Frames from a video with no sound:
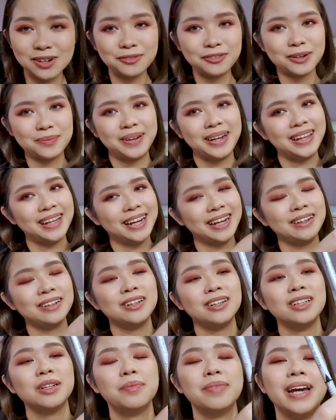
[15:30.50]
for my
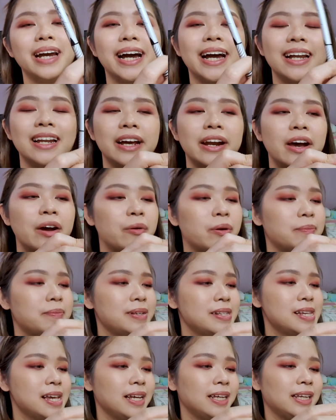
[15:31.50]
liner, the black eyeliner, we'll
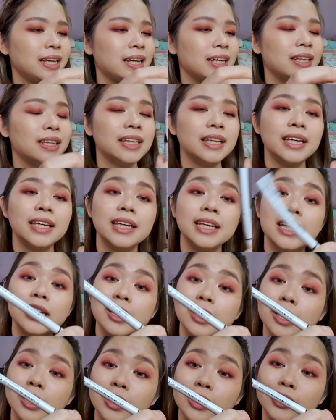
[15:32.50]
be taking
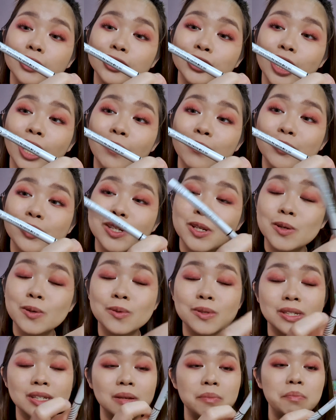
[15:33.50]
the Sharp
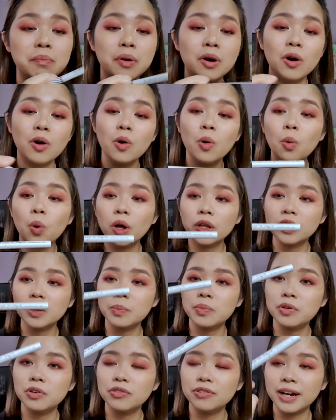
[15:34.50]
So Simple
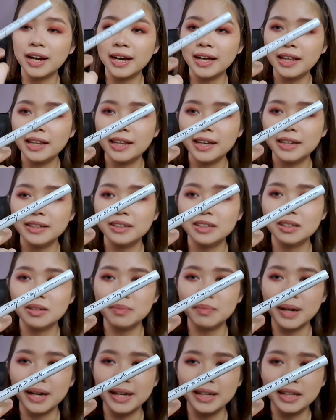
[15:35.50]
Waterproof Eyeliner
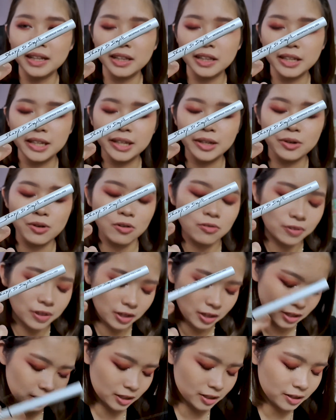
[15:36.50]
by Clio over
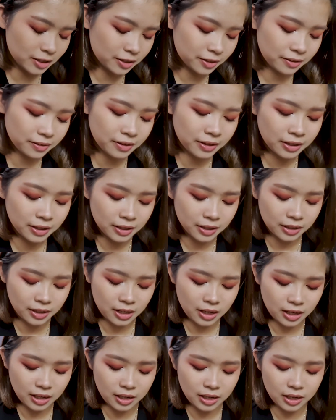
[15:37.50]
here.
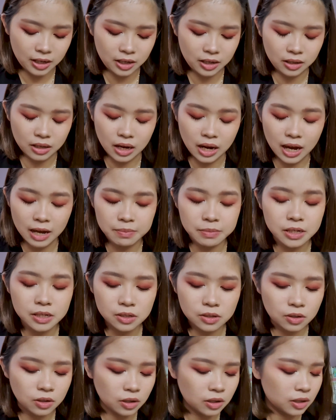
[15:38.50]
And I'm
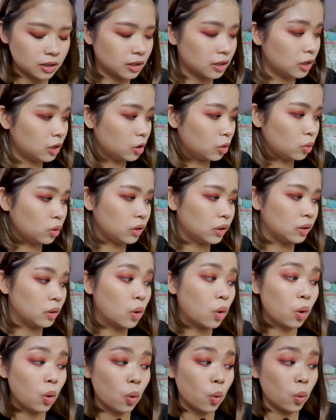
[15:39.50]
just gonna
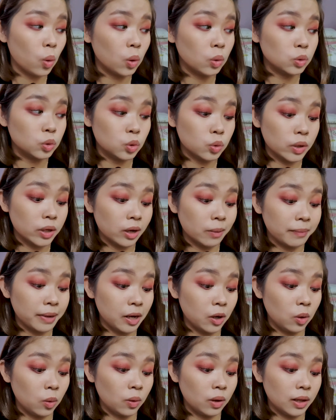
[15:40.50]
do it on my
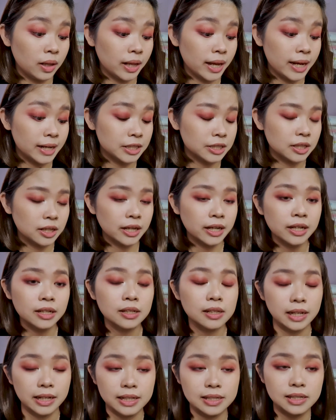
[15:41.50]
lower lash
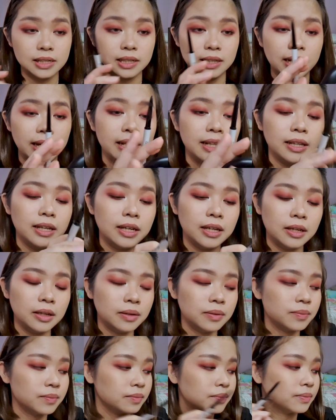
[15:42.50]
line, like slightly.
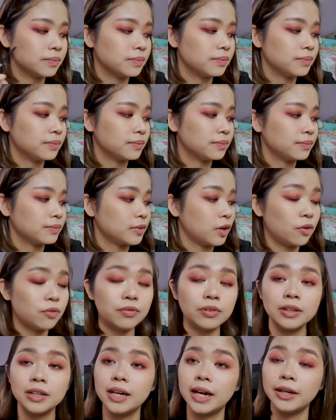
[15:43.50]

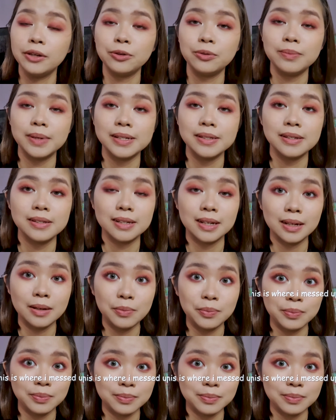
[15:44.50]
Hopefully I don't mess this up.